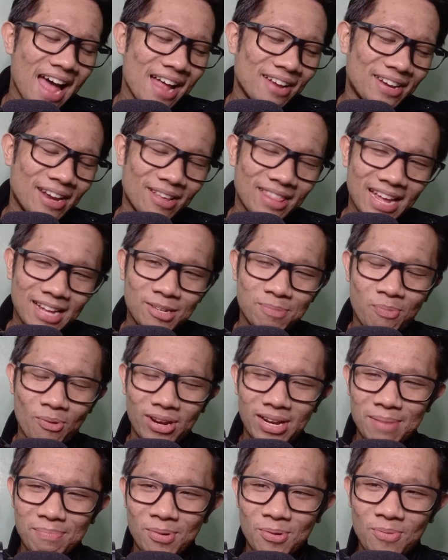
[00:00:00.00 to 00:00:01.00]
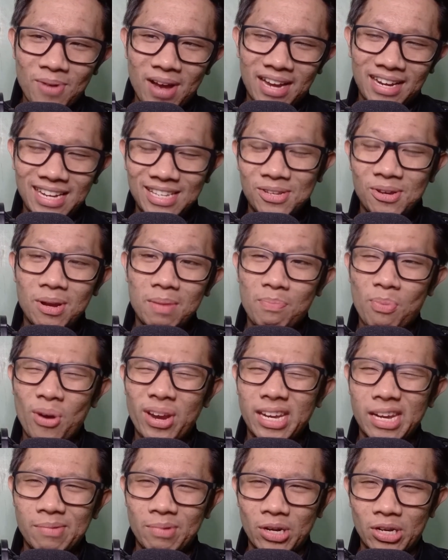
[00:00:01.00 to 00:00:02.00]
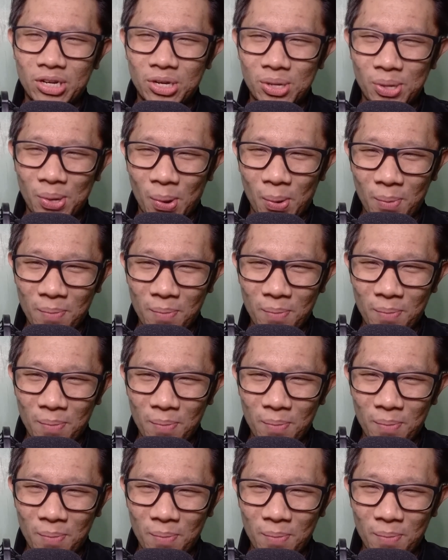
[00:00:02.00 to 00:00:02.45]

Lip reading: Now that's point number one. Let's go to point number two.